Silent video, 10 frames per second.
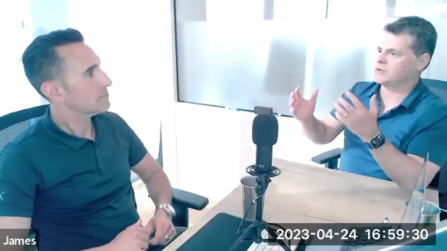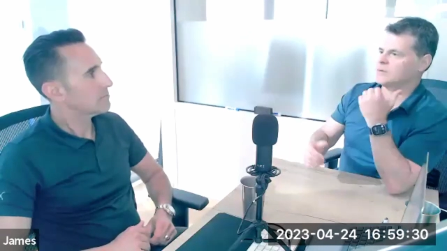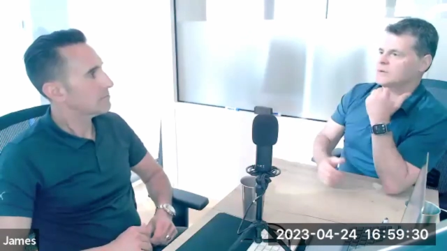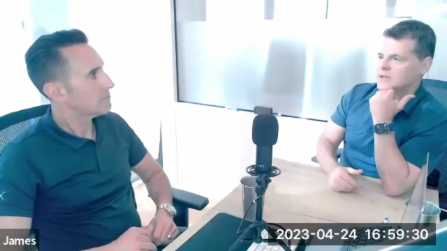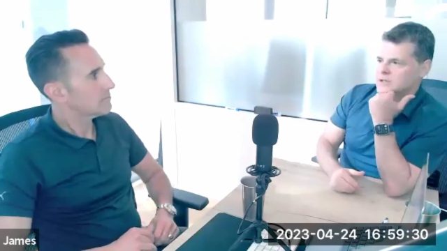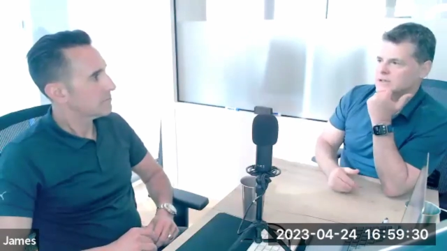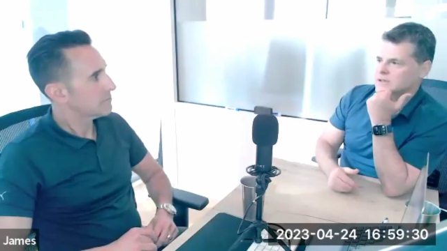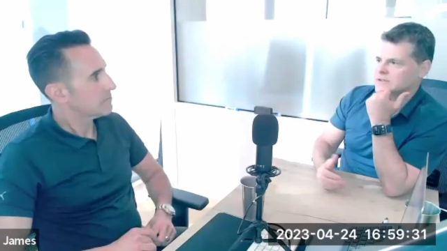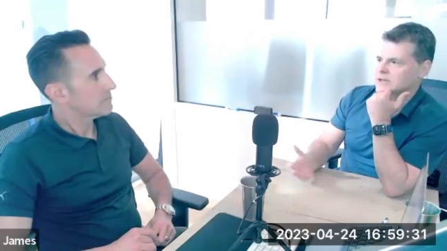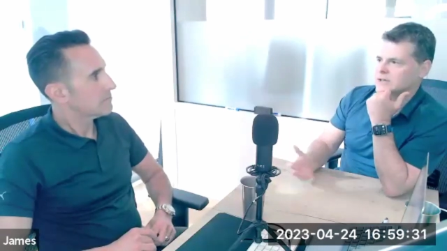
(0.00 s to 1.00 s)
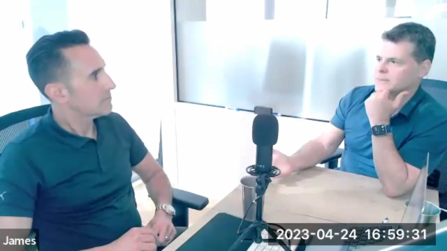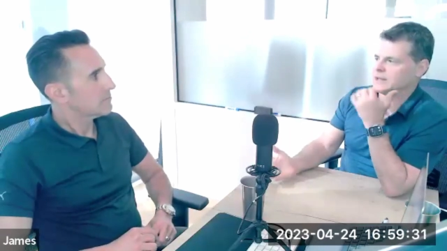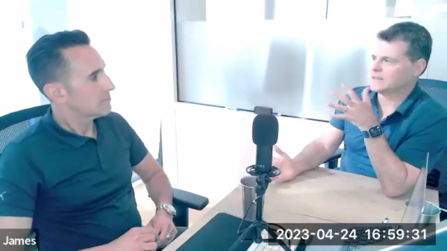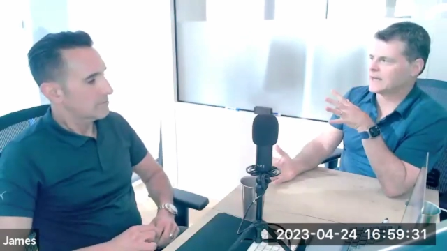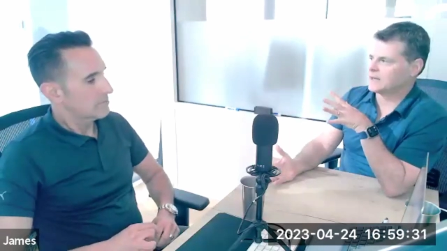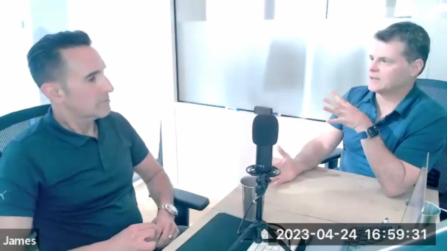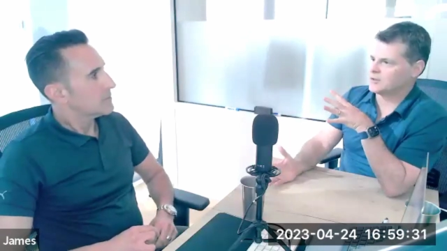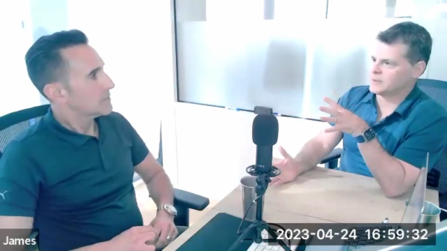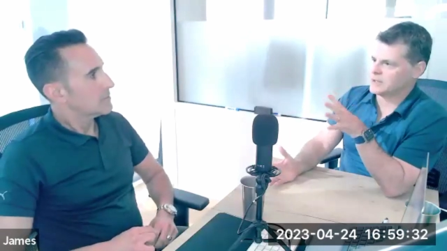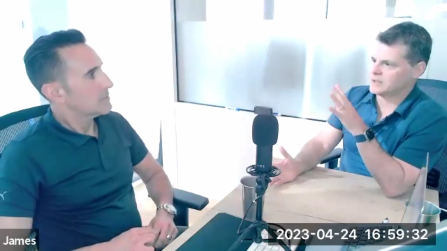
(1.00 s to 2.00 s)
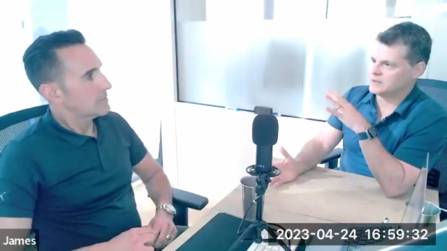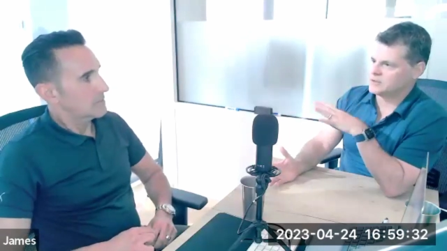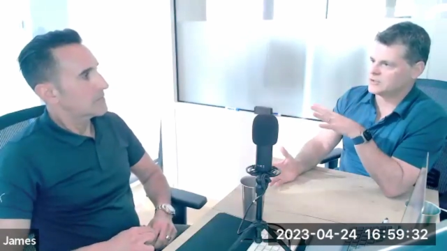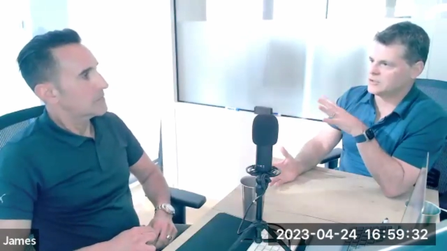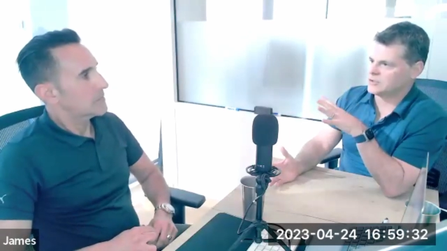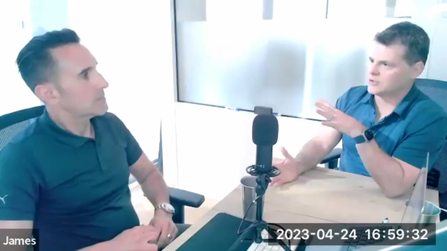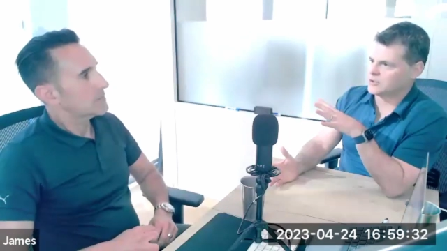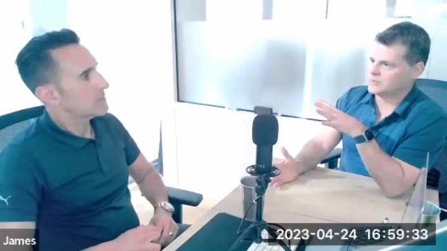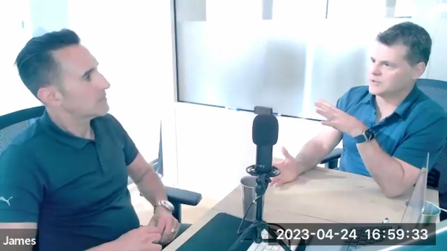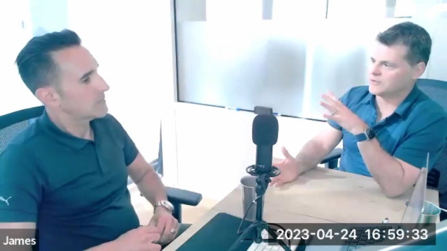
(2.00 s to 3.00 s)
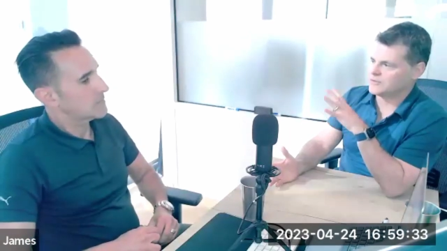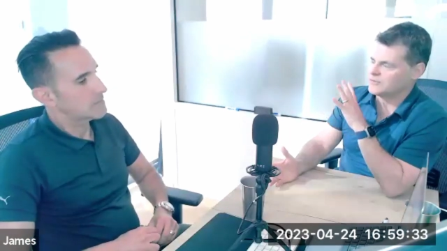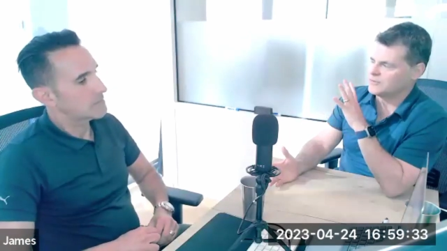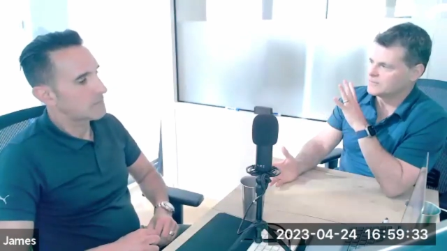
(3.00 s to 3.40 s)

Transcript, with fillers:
Speaker 1: So let's talk about that a little bit, just in terms of